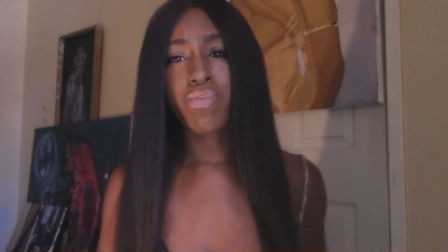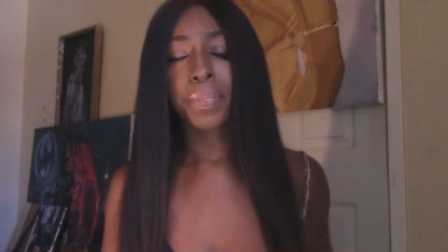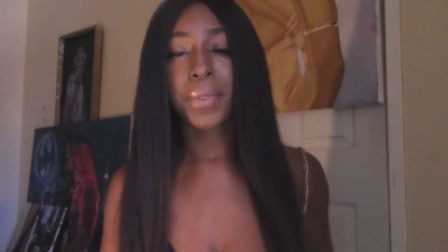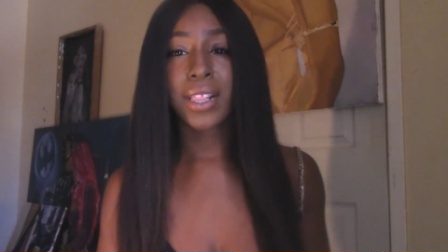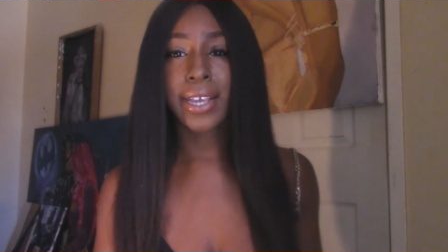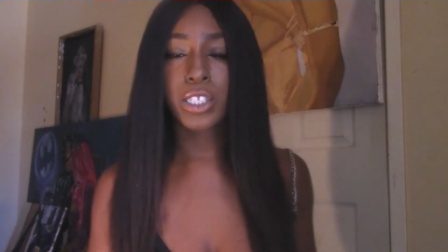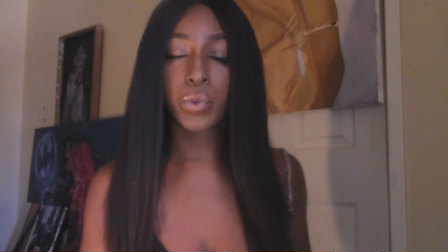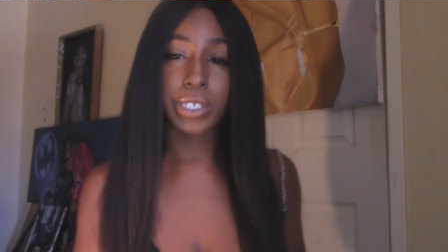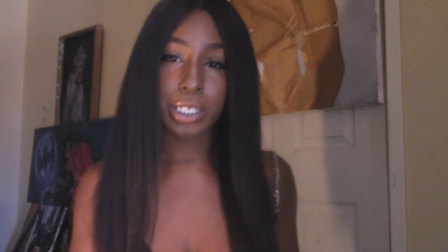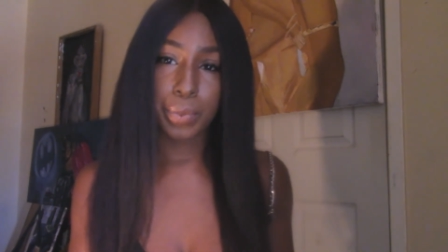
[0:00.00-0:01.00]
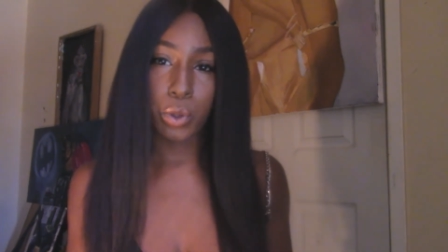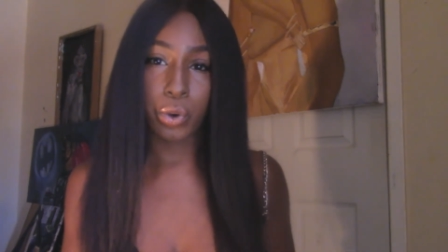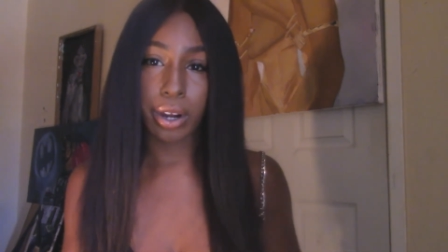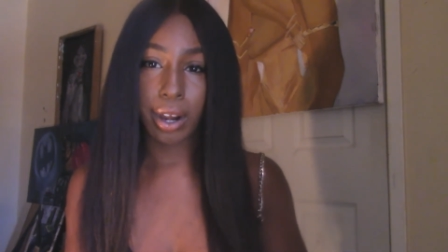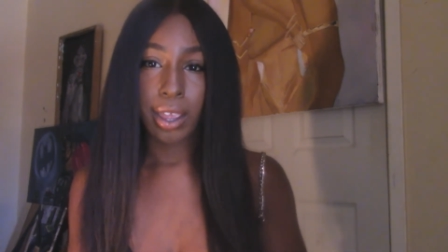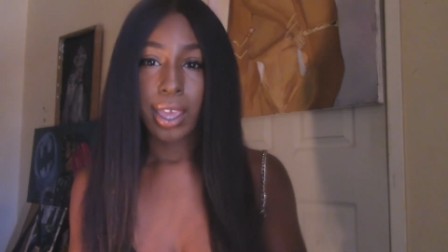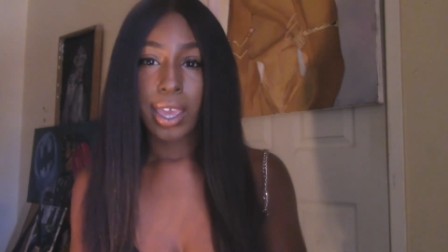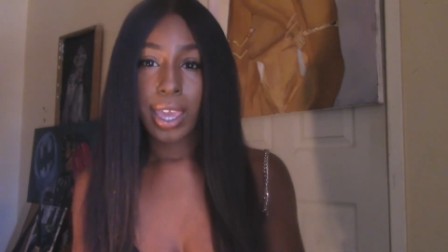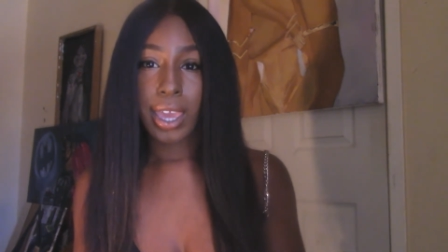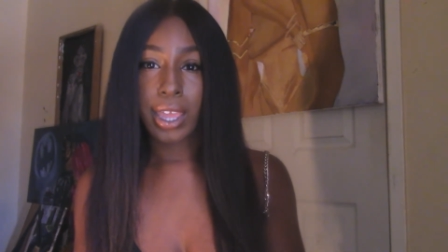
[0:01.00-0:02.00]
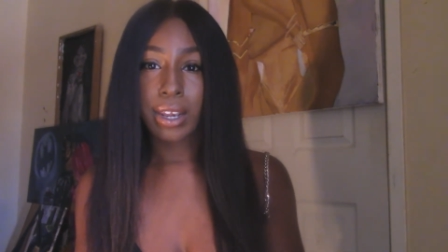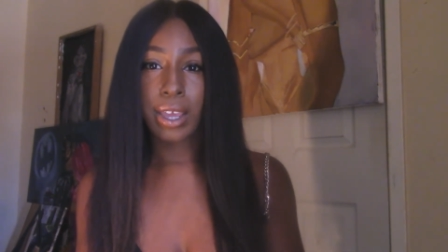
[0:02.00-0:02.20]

like to explore. And